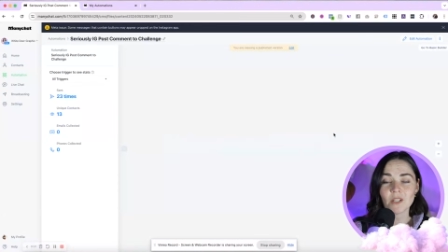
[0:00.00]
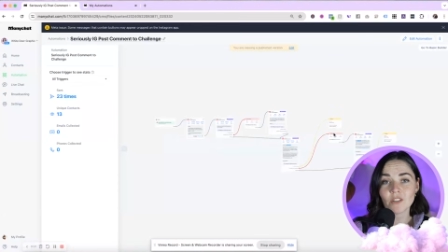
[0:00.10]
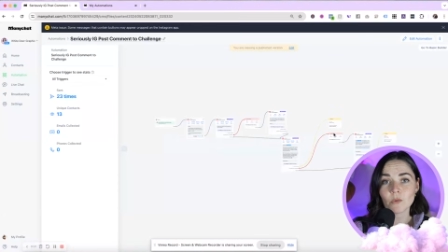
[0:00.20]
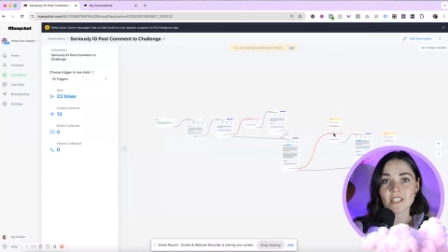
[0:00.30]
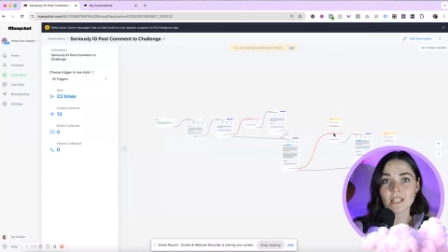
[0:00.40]
But if
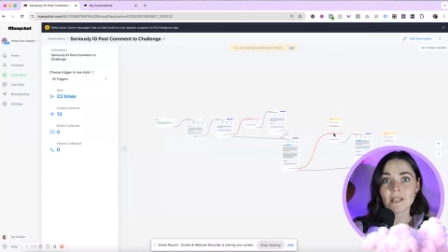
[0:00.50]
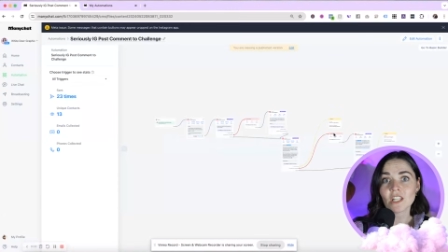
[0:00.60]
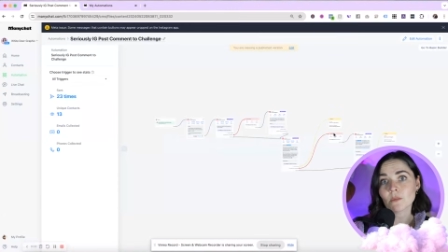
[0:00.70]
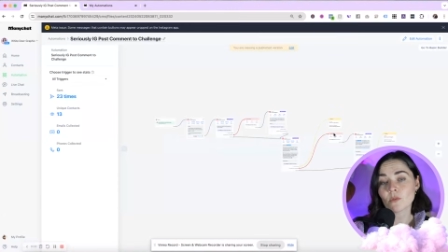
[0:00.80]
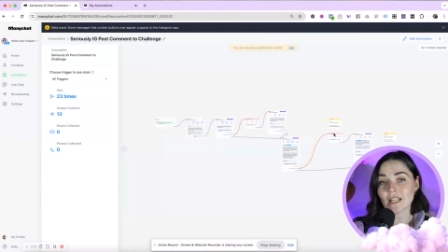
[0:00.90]
you want something a
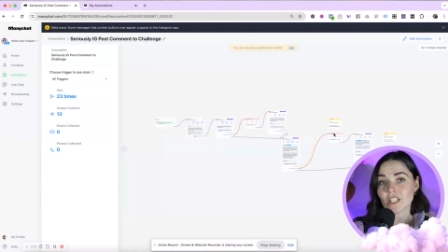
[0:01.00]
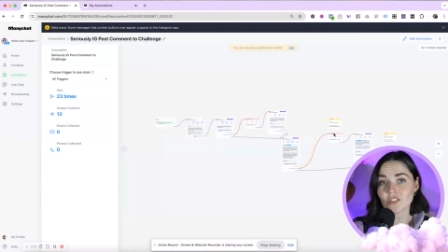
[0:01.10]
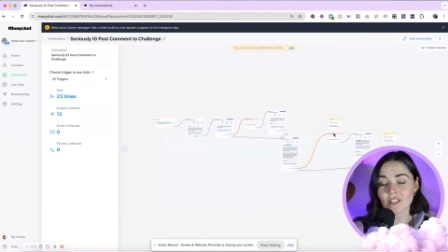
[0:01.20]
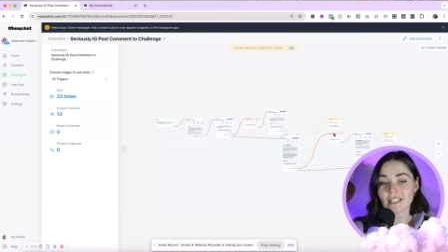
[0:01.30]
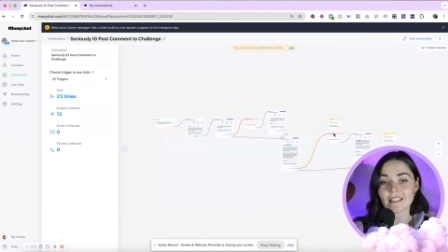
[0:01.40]
little more
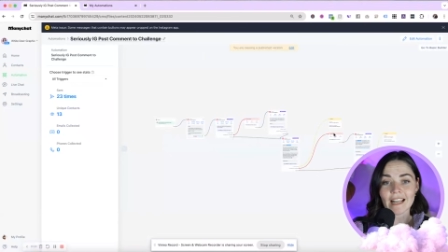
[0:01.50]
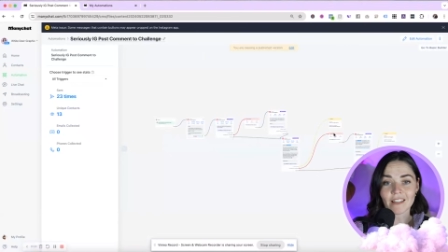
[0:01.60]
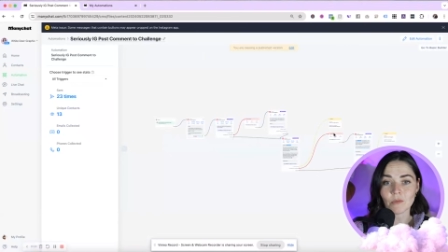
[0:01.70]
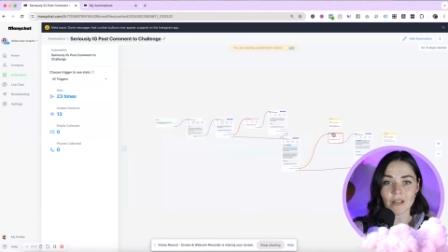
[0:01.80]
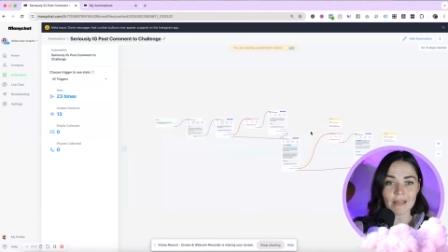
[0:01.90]
intricate, like
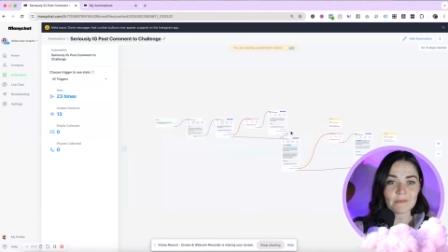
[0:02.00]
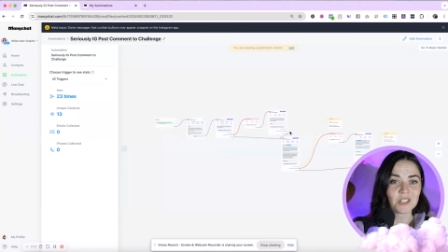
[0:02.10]
the one I'm,